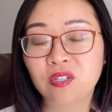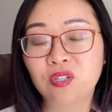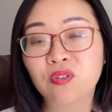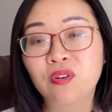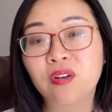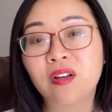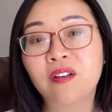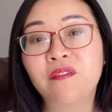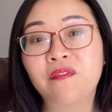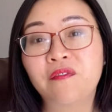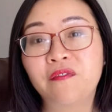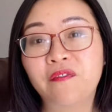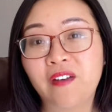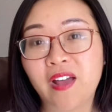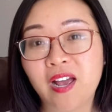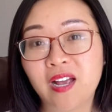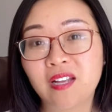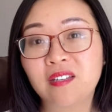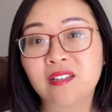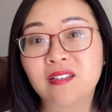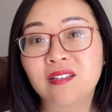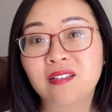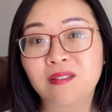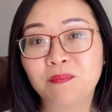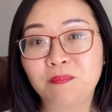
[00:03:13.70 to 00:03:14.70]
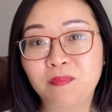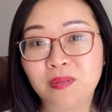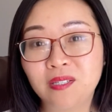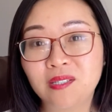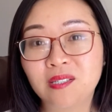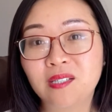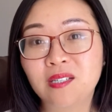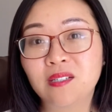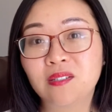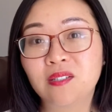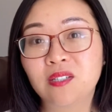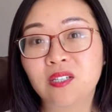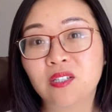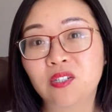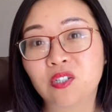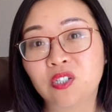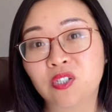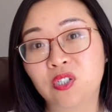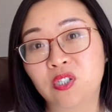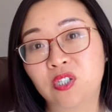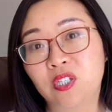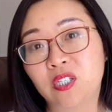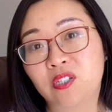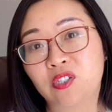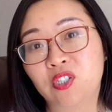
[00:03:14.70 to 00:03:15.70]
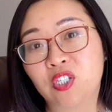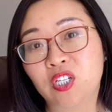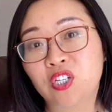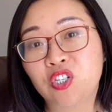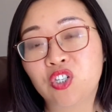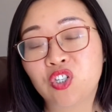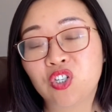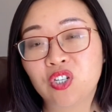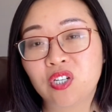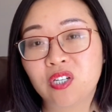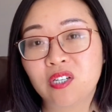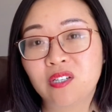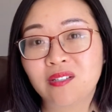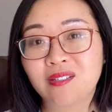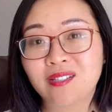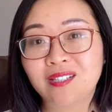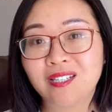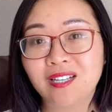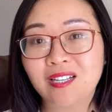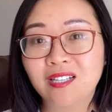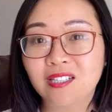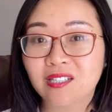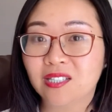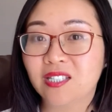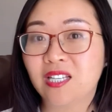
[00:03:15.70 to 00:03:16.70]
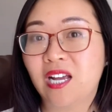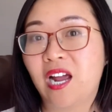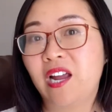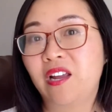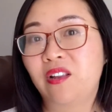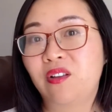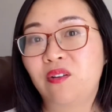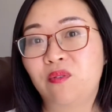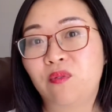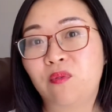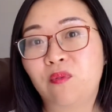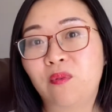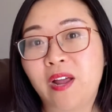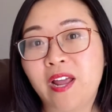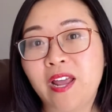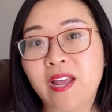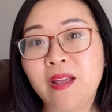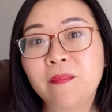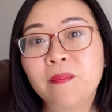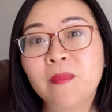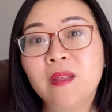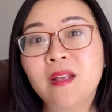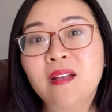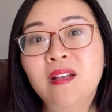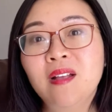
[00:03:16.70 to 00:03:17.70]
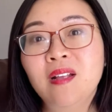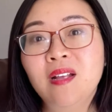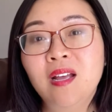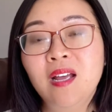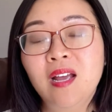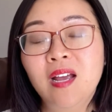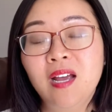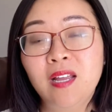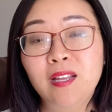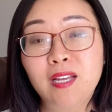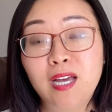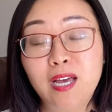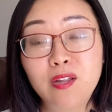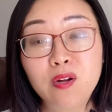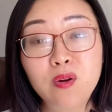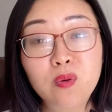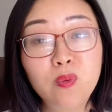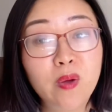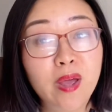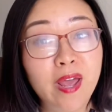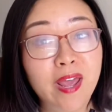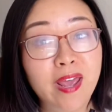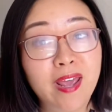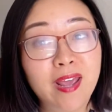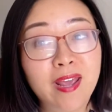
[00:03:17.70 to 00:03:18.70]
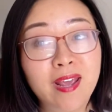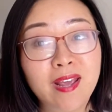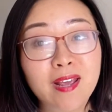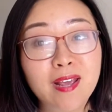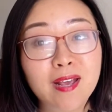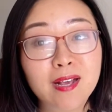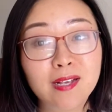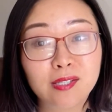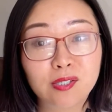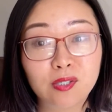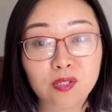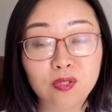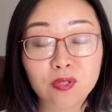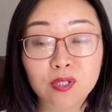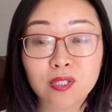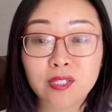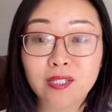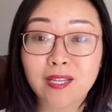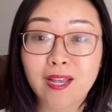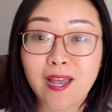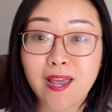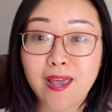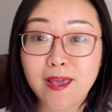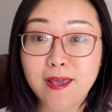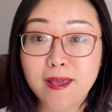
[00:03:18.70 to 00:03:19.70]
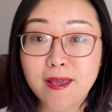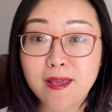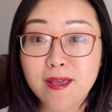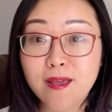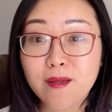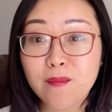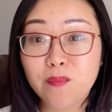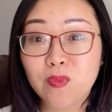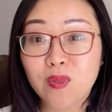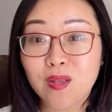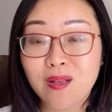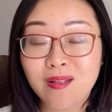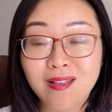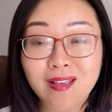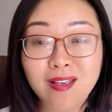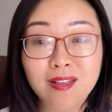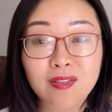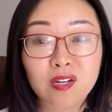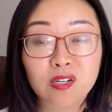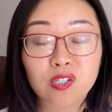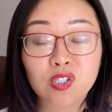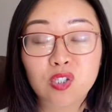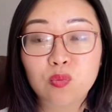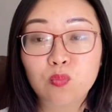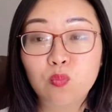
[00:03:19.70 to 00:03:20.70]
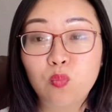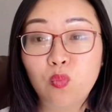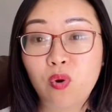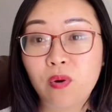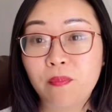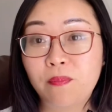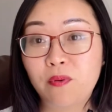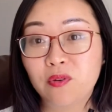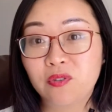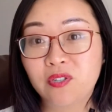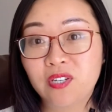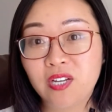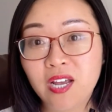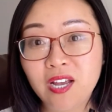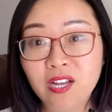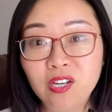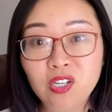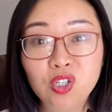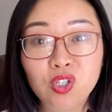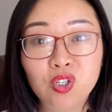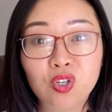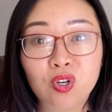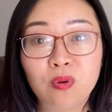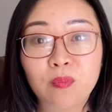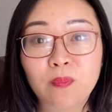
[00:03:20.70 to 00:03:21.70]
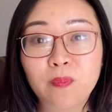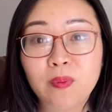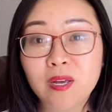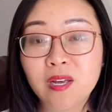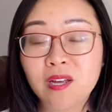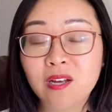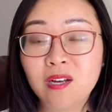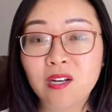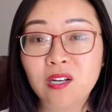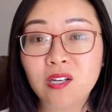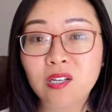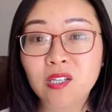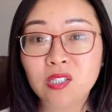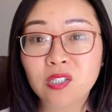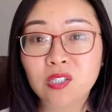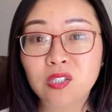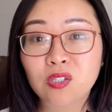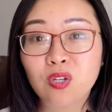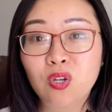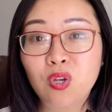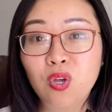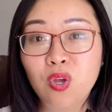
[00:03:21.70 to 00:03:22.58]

affect the business decisions inside, right? Another way is to say there's more potential because